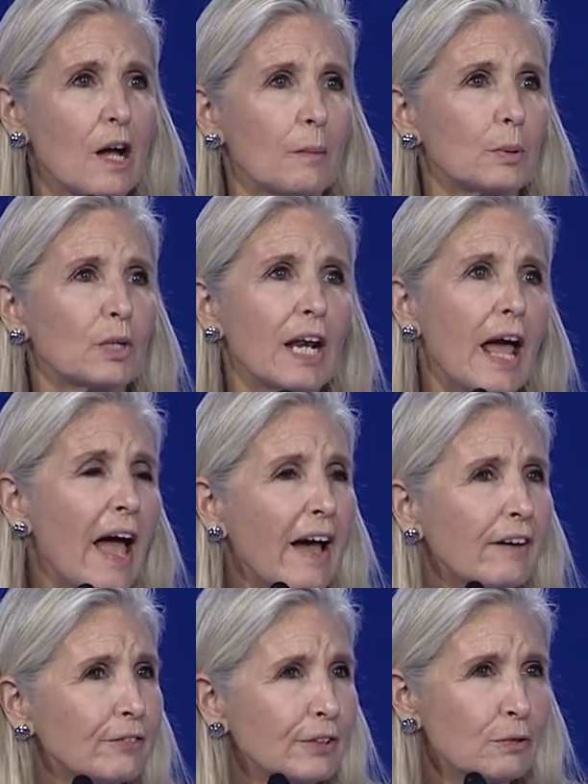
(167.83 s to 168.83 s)
put
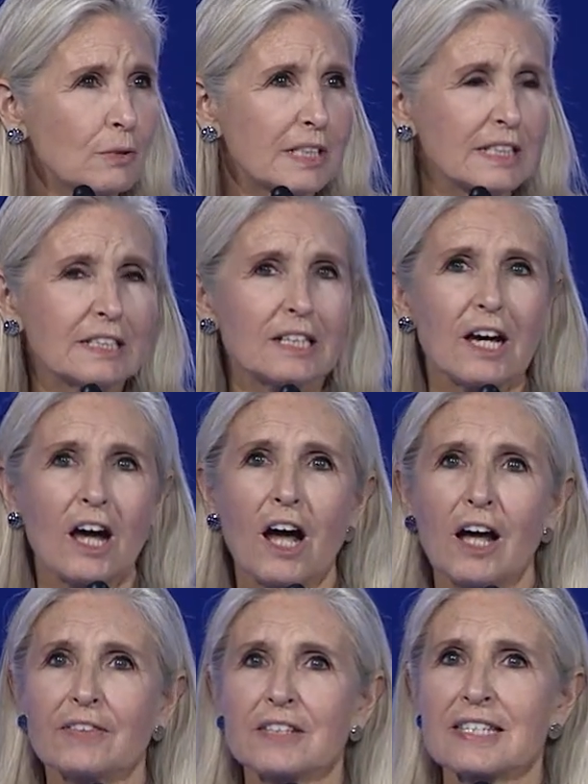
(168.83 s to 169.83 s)
everyone on the